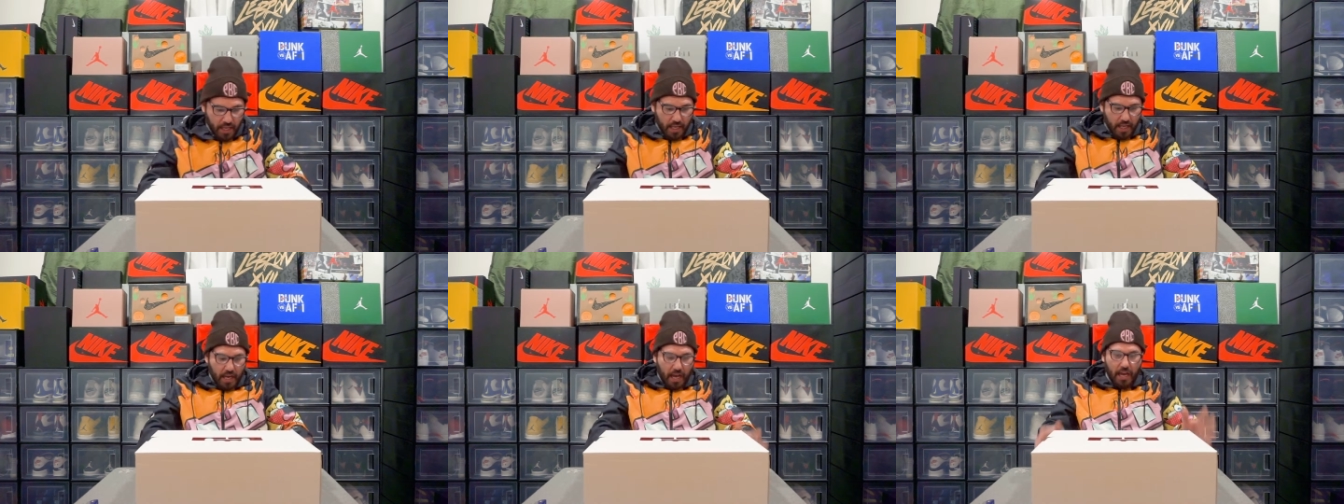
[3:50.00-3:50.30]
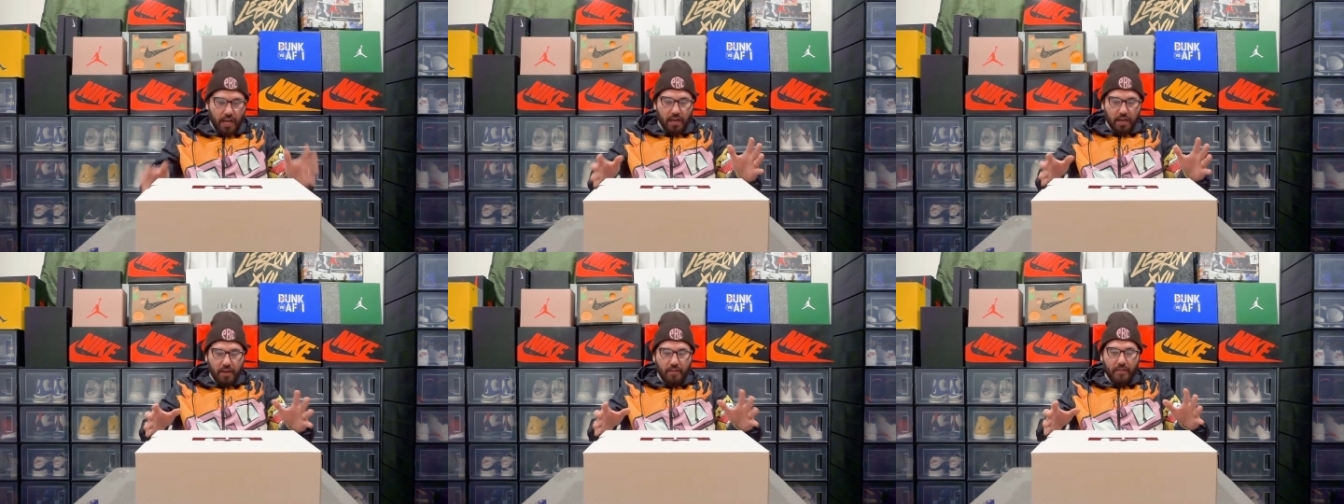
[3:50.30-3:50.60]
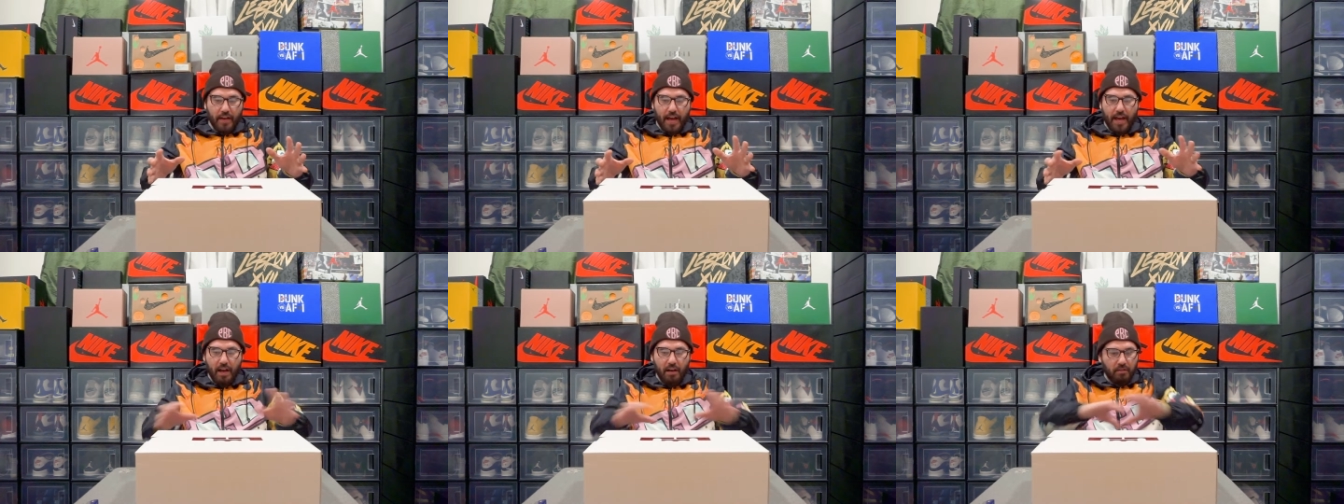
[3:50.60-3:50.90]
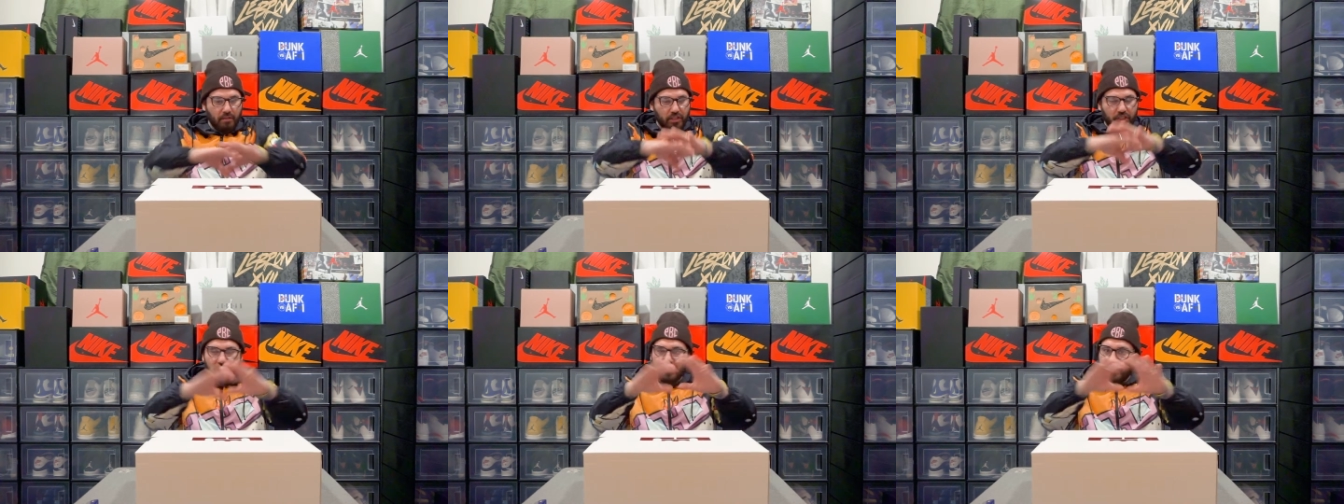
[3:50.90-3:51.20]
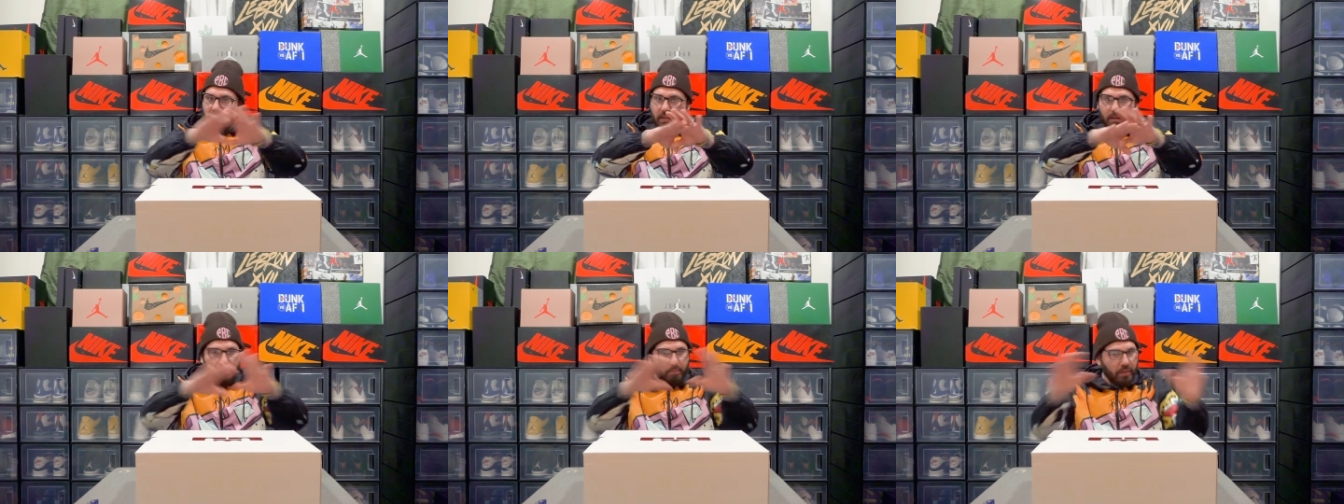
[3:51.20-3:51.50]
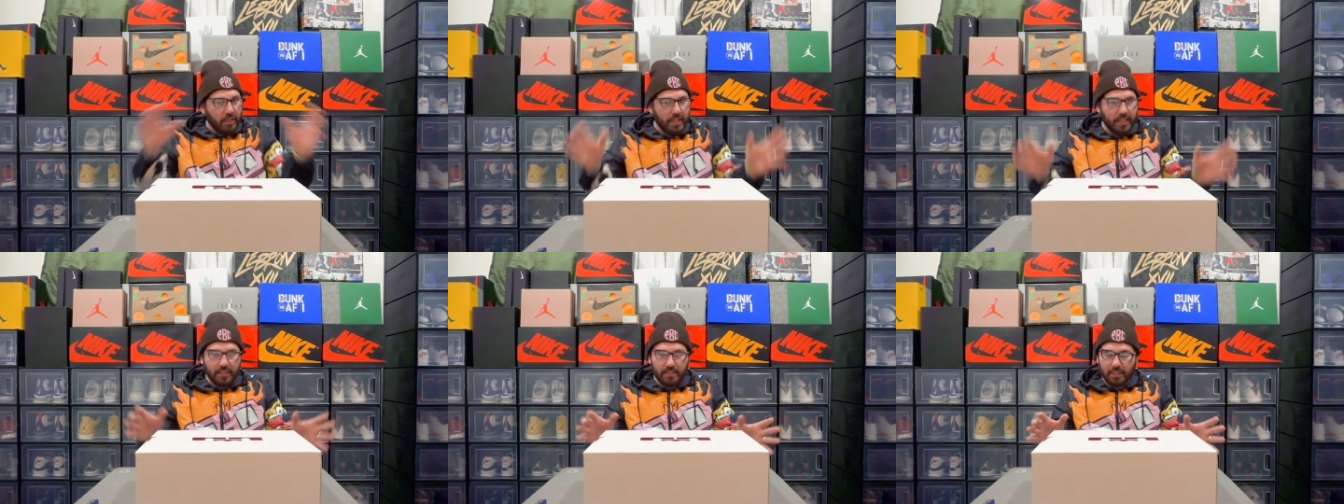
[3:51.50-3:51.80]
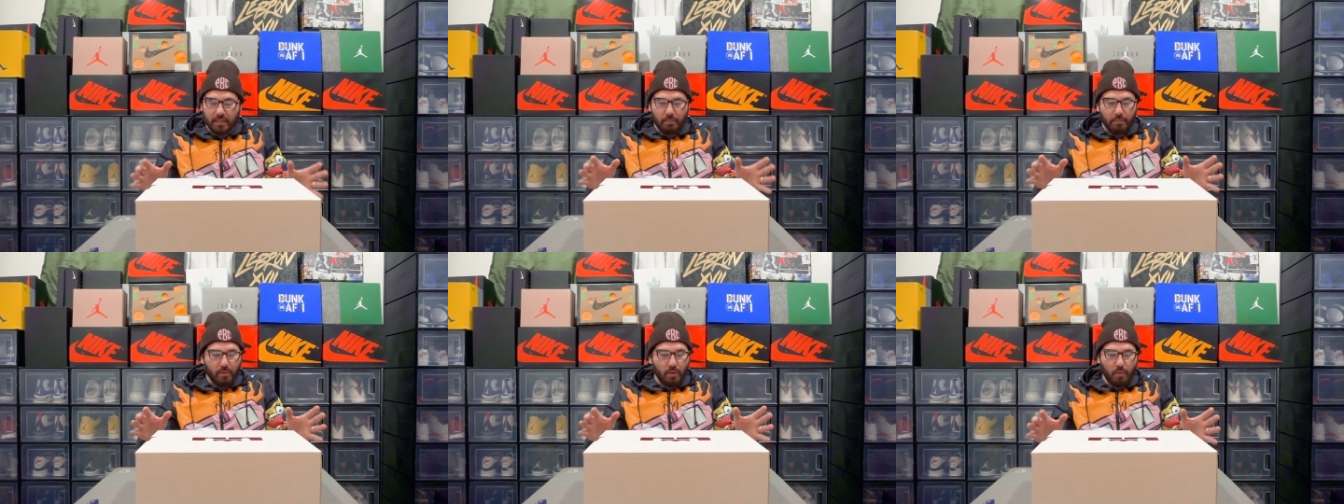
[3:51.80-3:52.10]
I love how just a completely
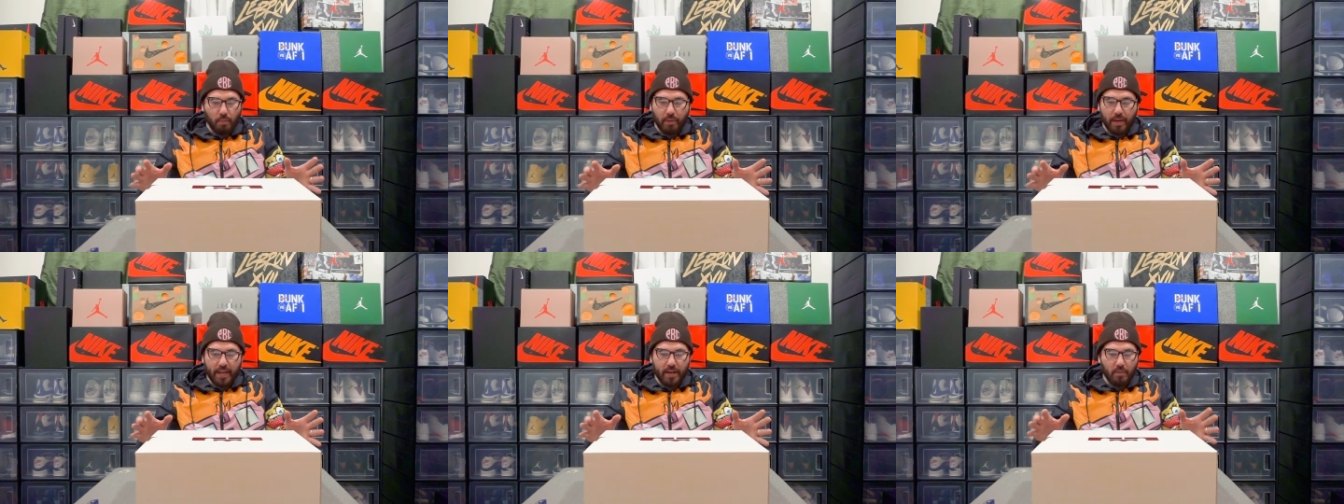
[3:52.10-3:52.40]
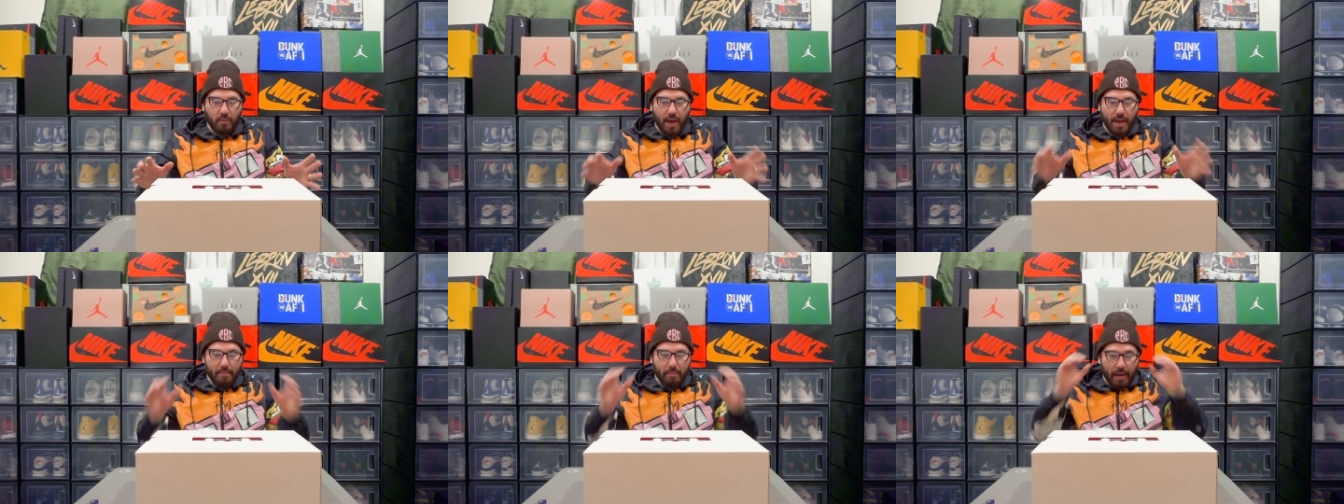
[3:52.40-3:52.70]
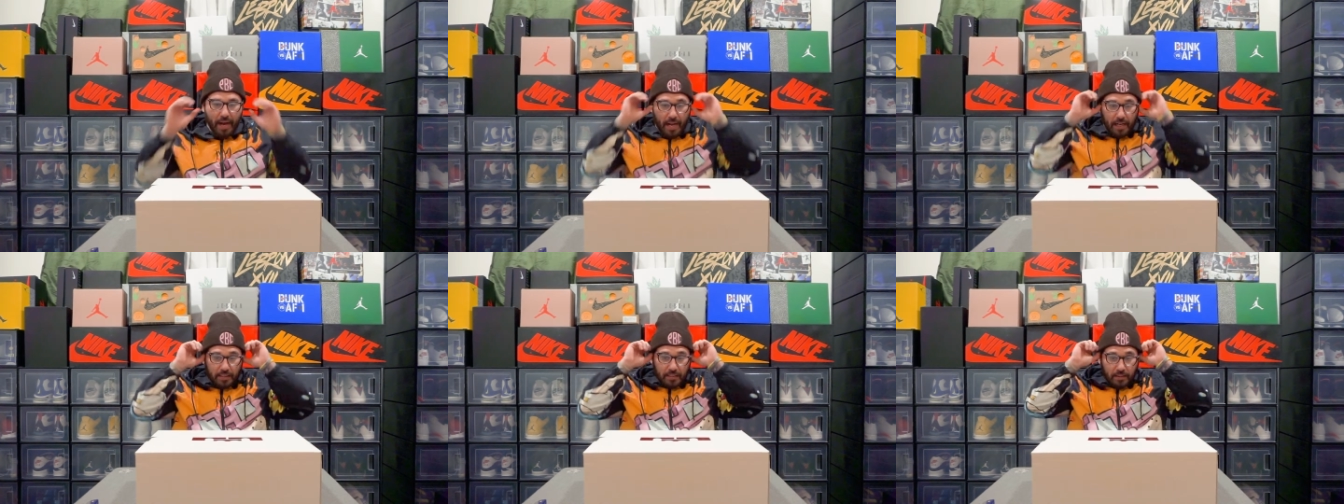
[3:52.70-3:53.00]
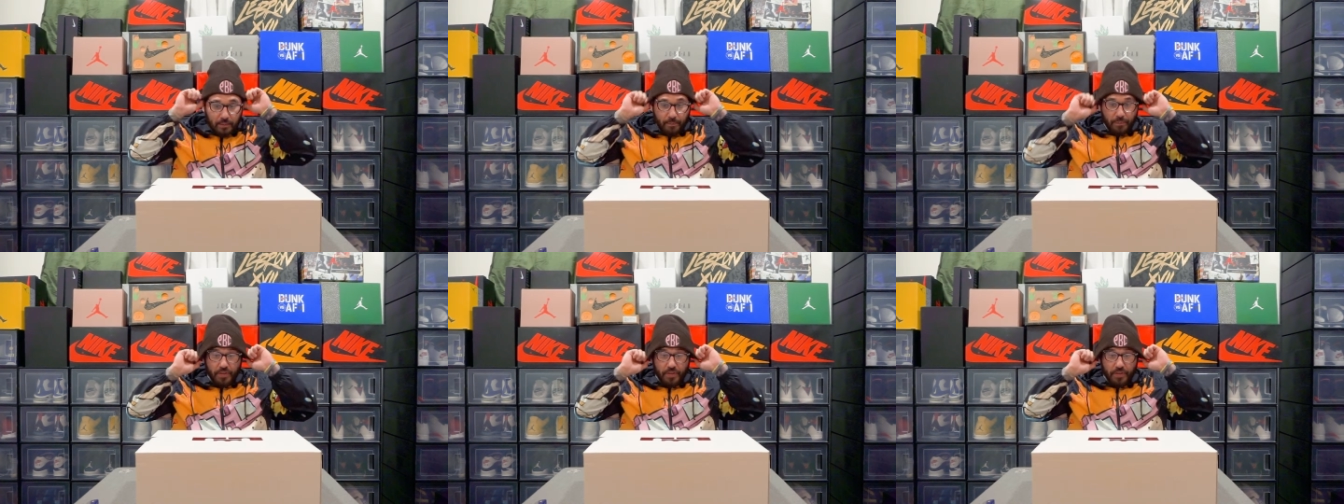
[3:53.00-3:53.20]
simple plain white box.